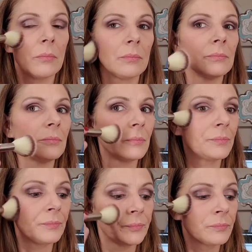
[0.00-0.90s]

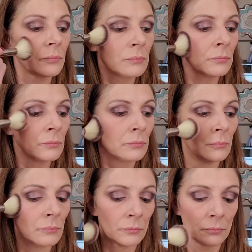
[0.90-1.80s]

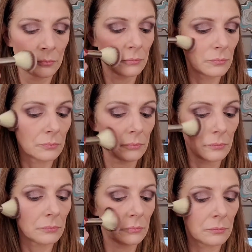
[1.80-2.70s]

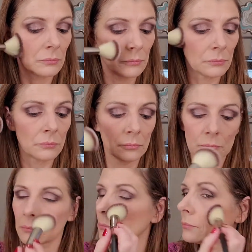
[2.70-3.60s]

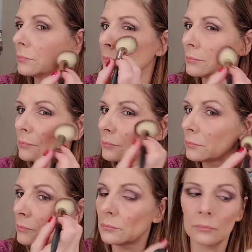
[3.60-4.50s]

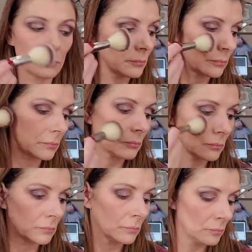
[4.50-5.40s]
(silence)